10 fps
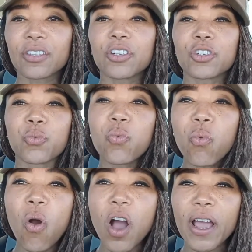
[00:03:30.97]
There's
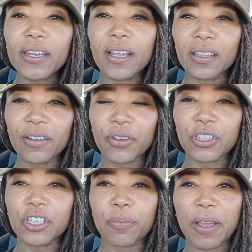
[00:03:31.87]
one liver
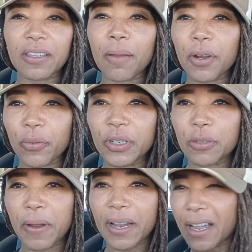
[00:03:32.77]
chip. I think I'm going to
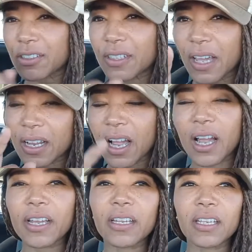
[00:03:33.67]
reach back out to that
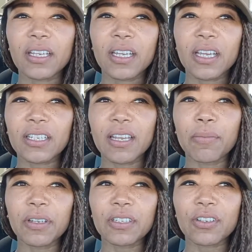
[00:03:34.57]
guy. His
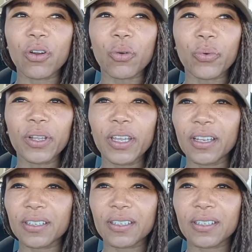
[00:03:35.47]
name is
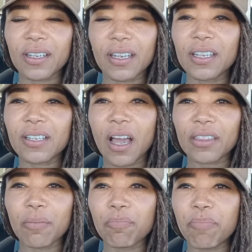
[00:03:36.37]
Aurelius, and he's
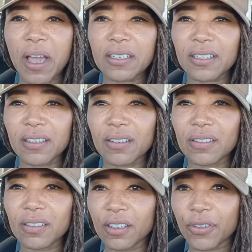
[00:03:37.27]
got the best
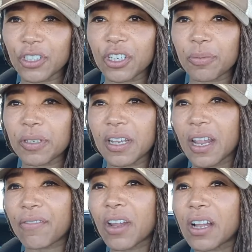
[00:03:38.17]
liver chips, and
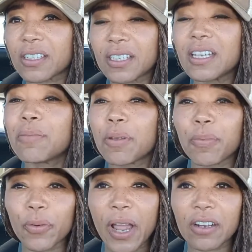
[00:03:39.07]
I have not seen
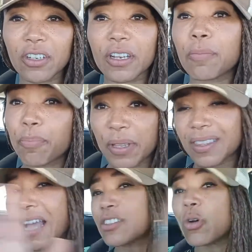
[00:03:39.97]
people react on it. But
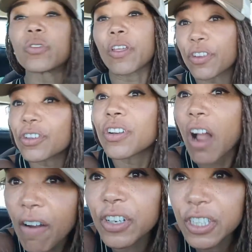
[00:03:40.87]
that's a whole nother
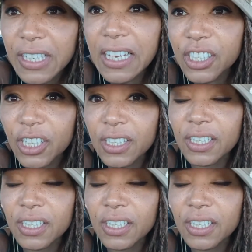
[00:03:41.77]
conversation.